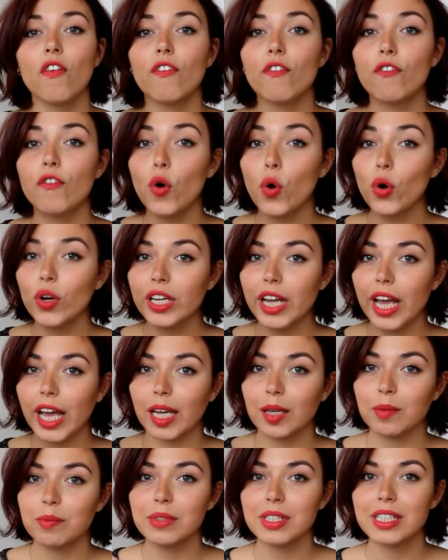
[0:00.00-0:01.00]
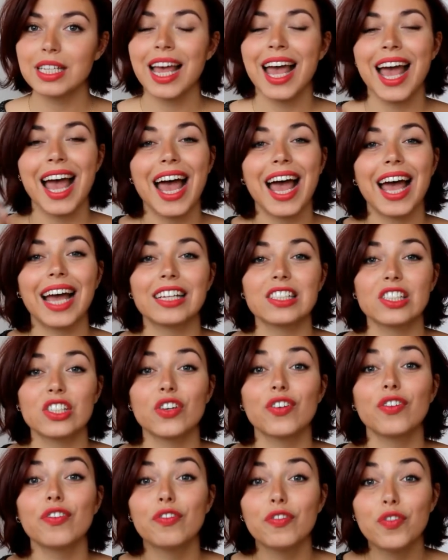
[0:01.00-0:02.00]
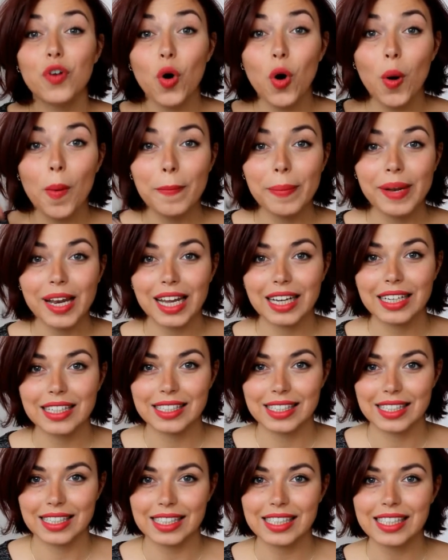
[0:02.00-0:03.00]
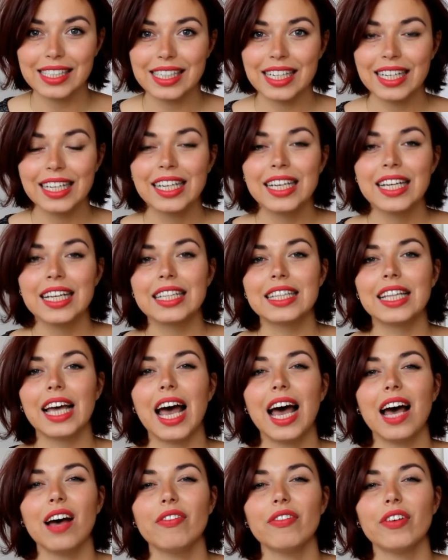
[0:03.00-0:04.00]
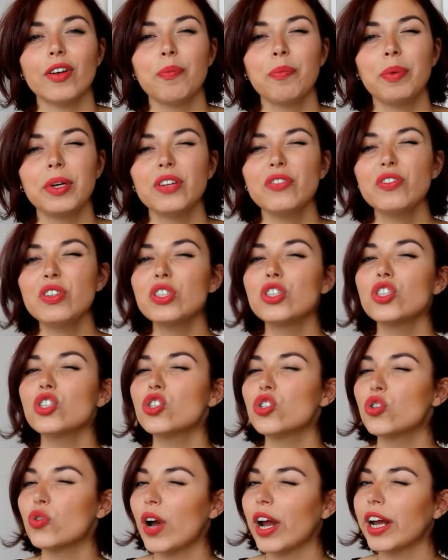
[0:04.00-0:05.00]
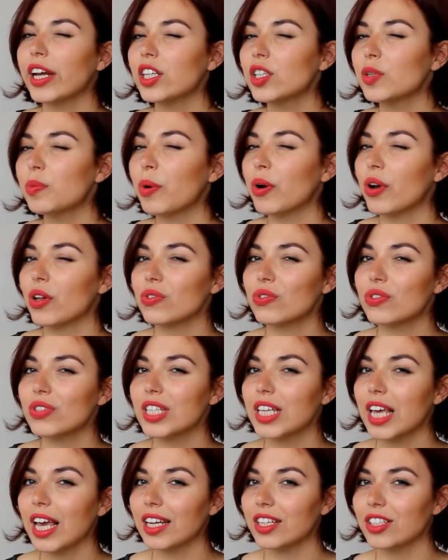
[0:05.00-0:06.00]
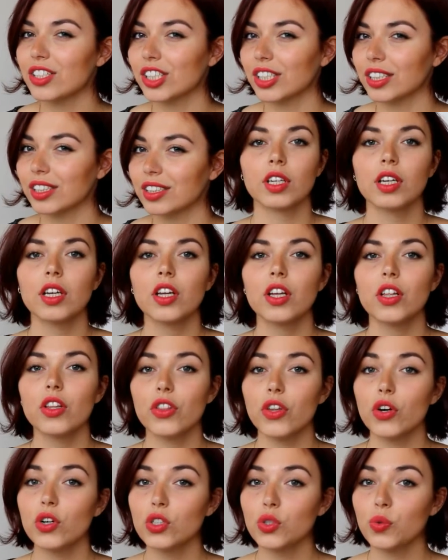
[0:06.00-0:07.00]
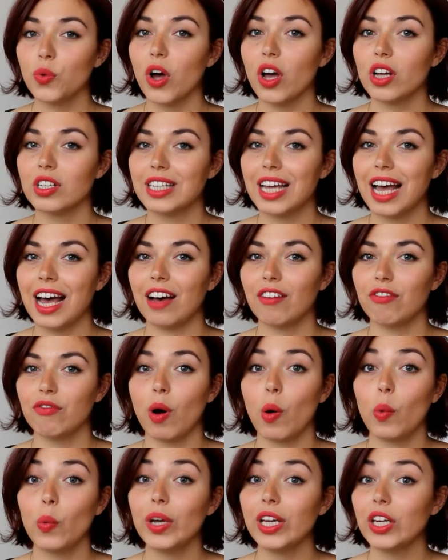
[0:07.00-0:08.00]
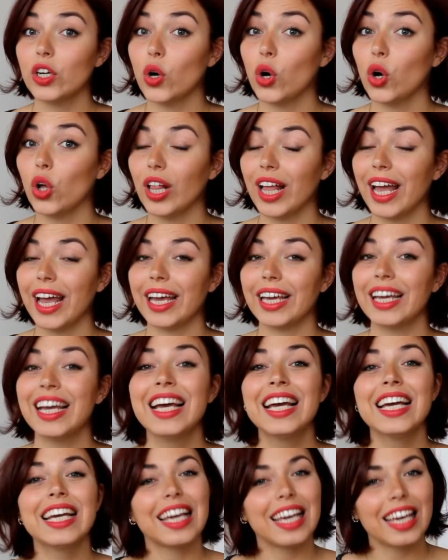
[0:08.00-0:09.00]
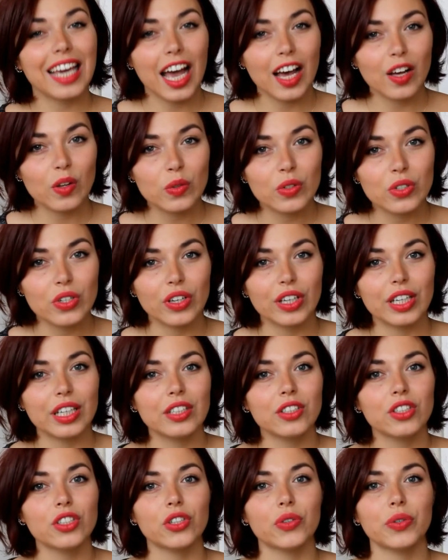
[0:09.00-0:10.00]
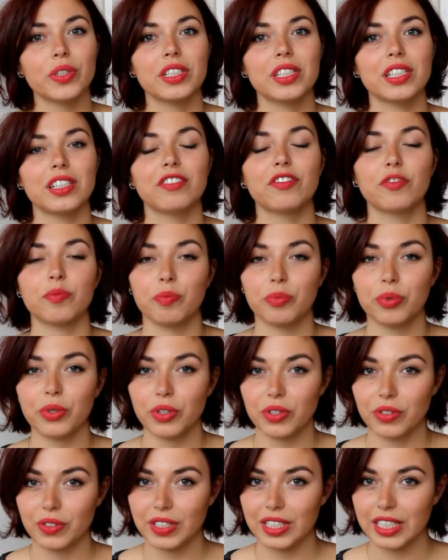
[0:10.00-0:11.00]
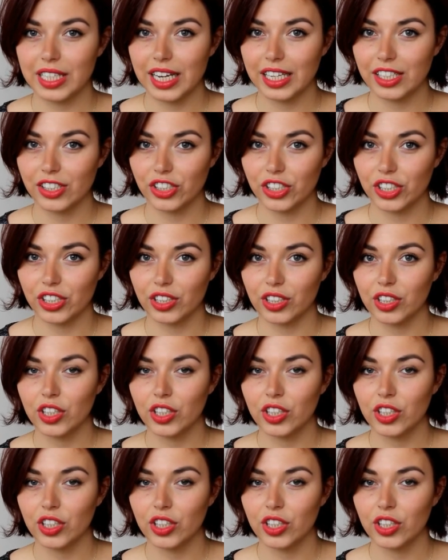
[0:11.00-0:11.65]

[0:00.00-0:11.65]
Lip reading: four names and four places that have a bit of a strange pronunciation. Those words have what we call a counterintuitive pronunciation,